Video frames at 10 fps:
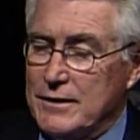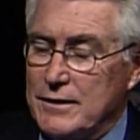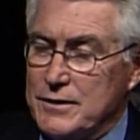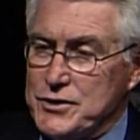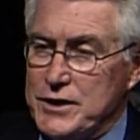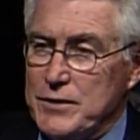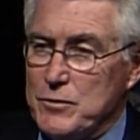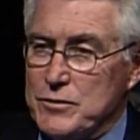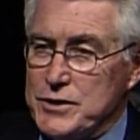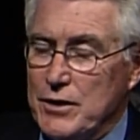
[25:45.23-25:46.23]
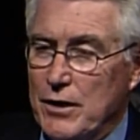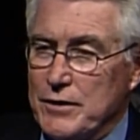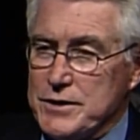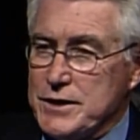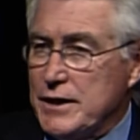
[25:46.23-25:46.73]
But she
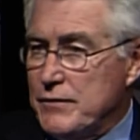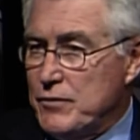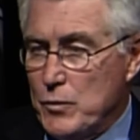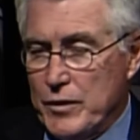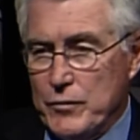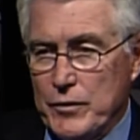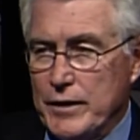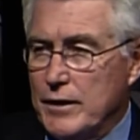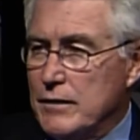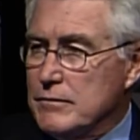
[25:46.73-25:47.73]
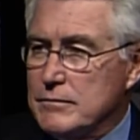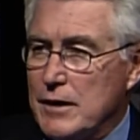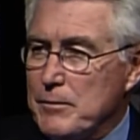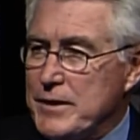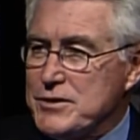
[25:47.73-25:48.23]
always said, if you want to run, I'll
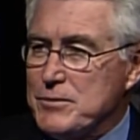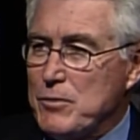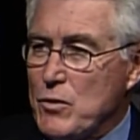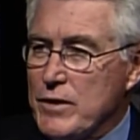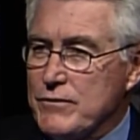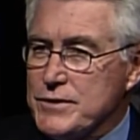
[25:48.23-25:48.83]
be supportive.